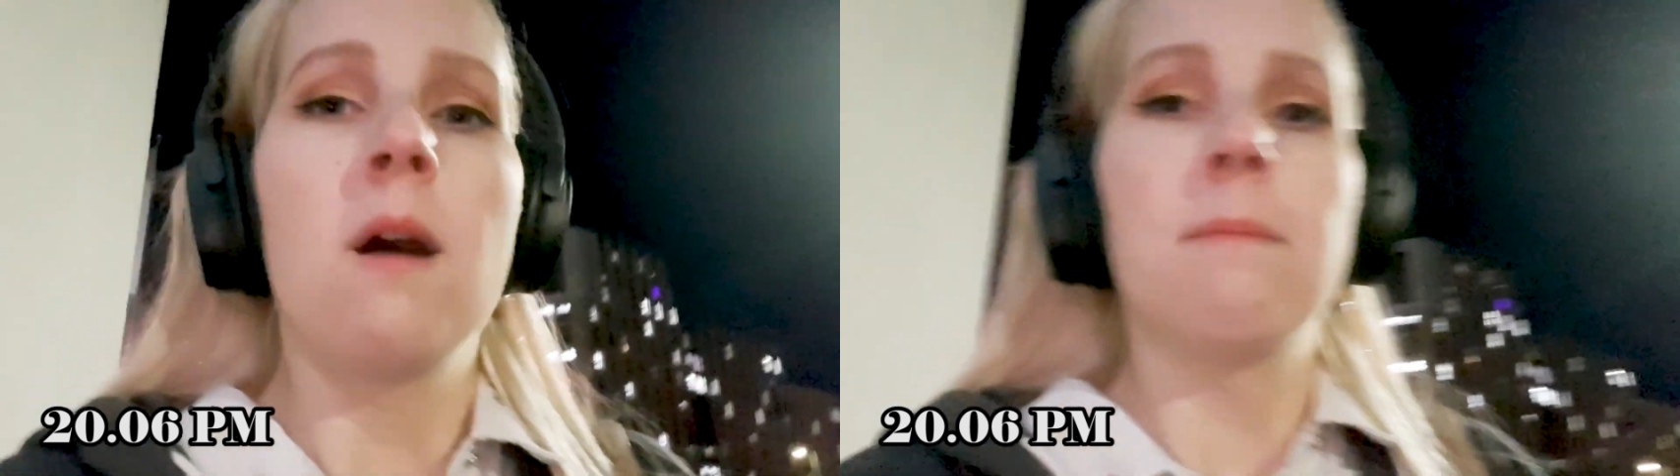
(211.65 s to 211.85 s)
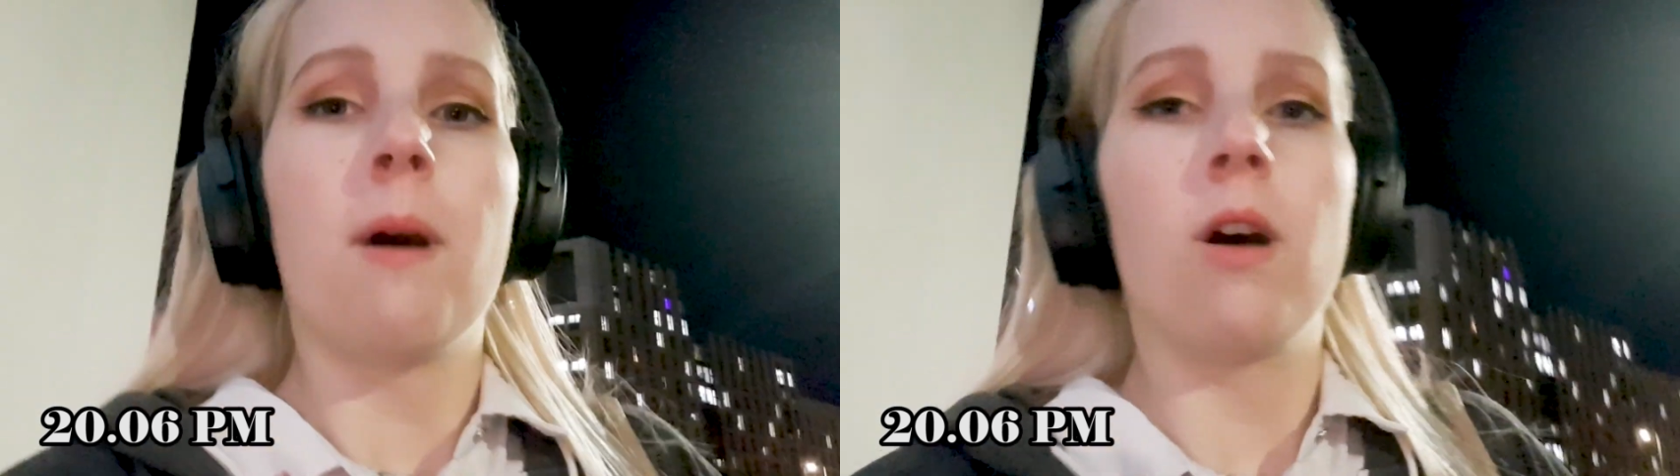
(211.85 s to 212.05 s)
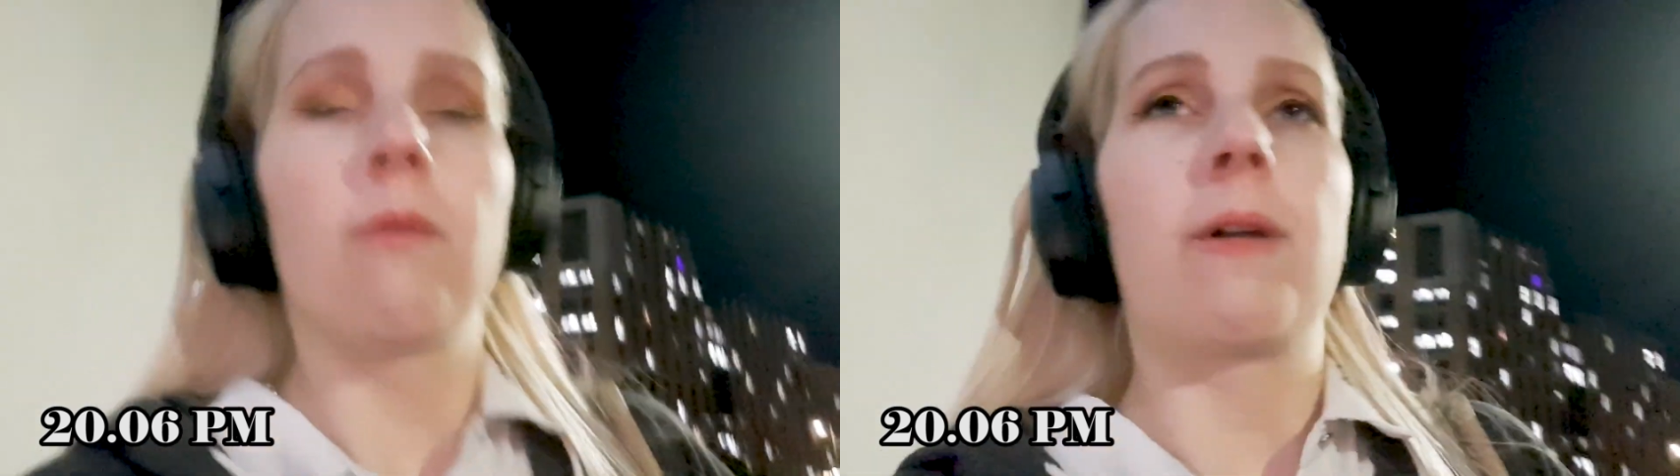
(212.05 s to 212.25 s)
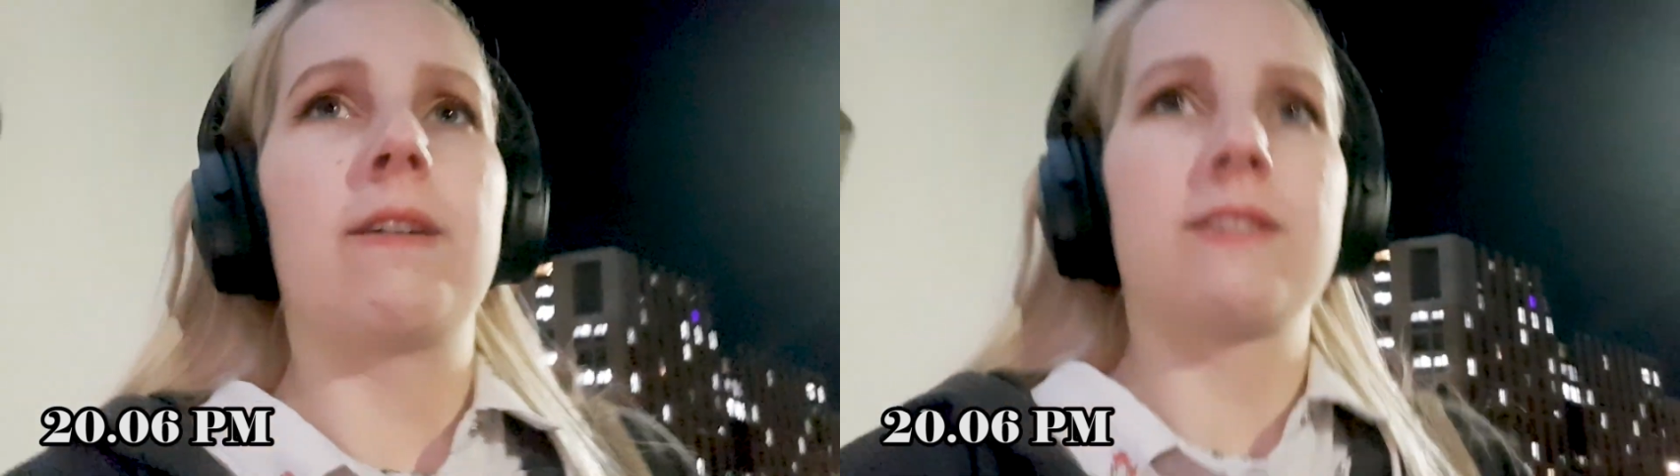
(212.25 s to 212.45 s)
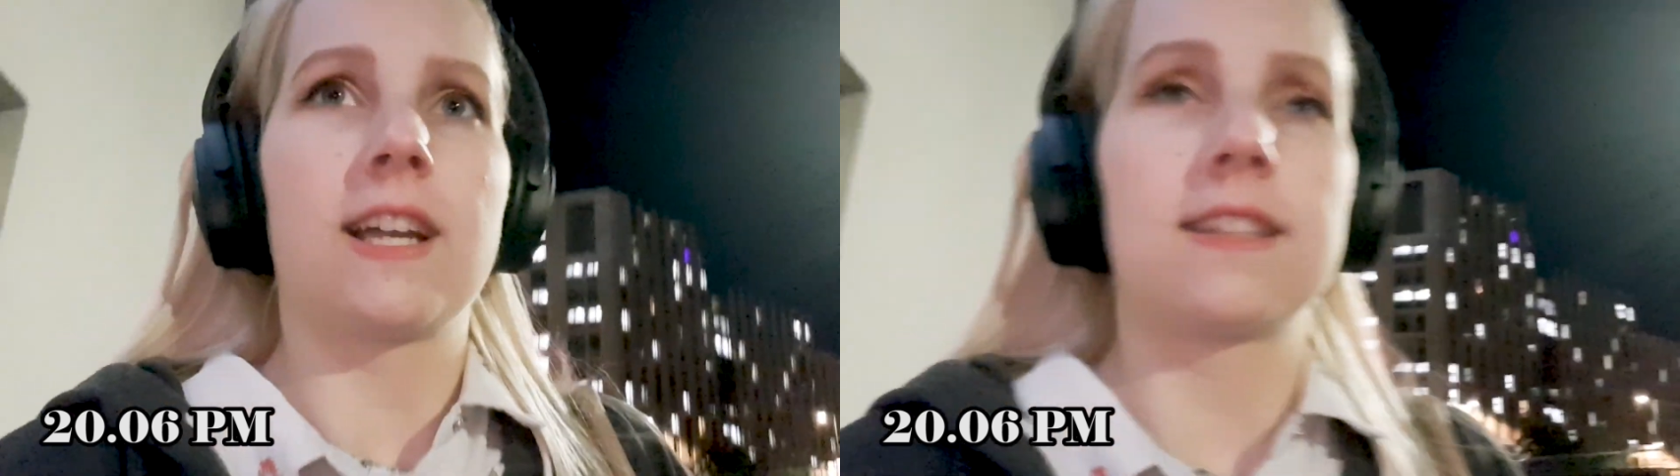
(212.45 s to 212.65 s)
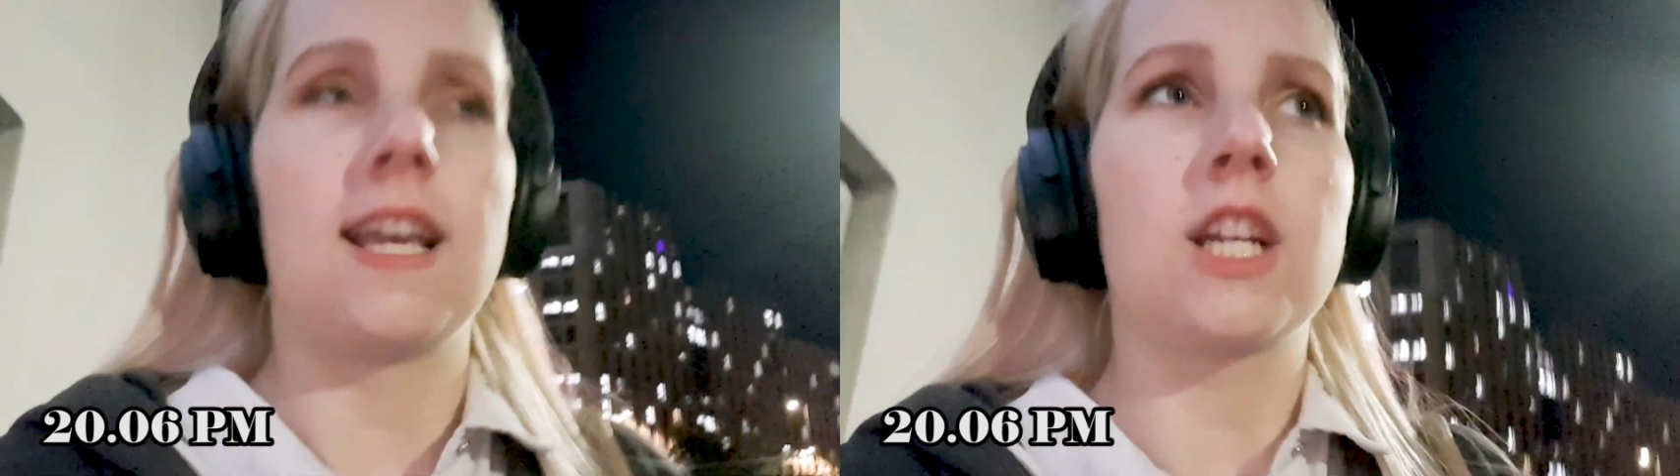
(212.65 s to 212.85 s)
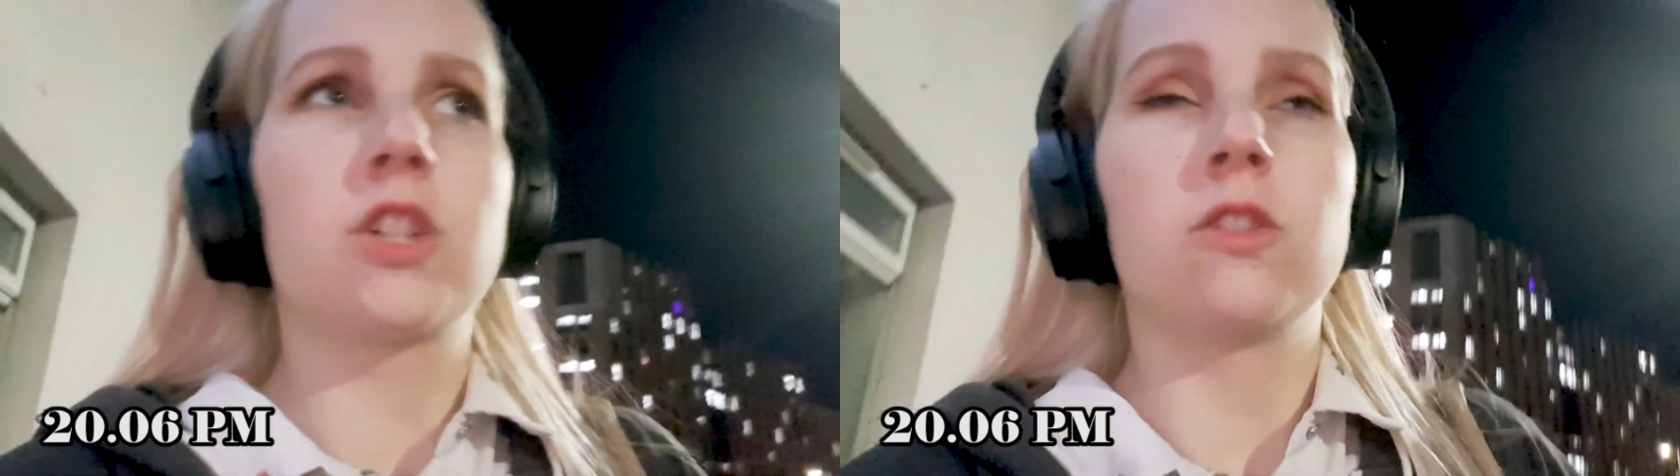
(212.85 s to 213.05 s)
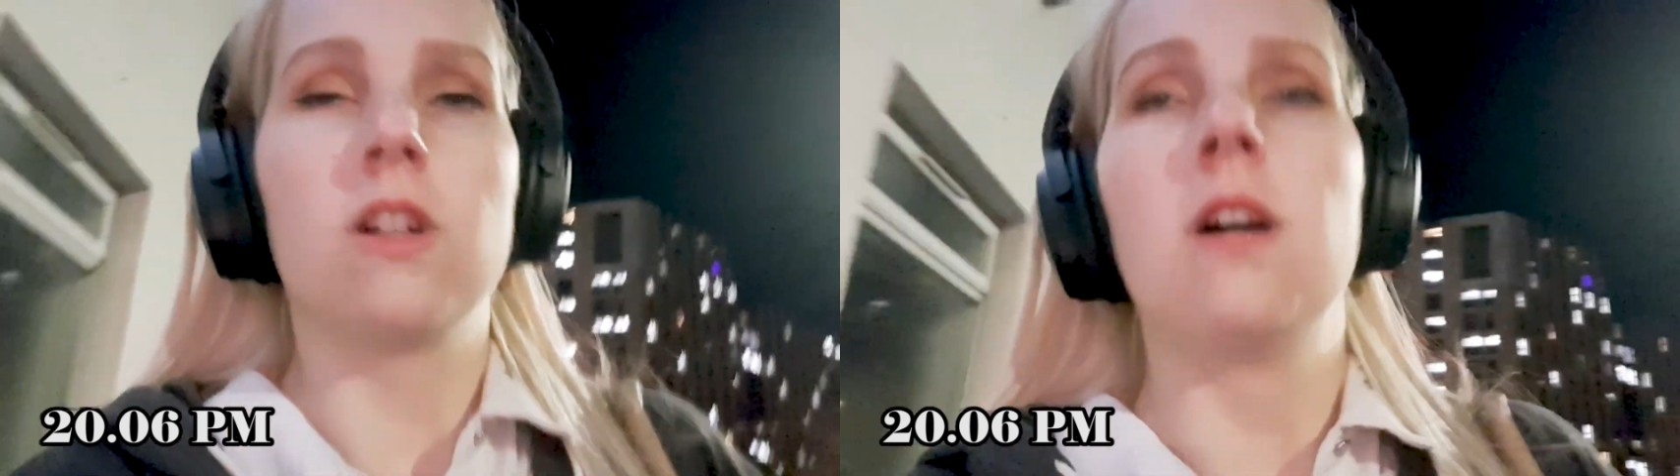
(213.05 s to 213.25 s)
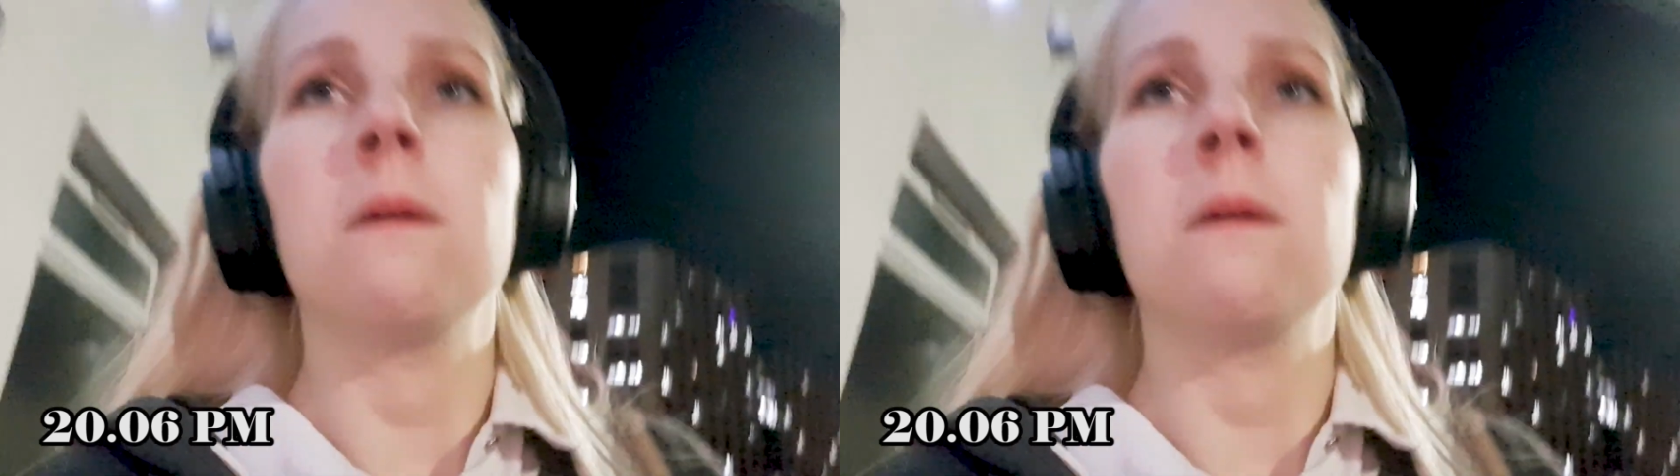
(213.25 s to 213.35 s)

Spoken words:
But when I was at the actual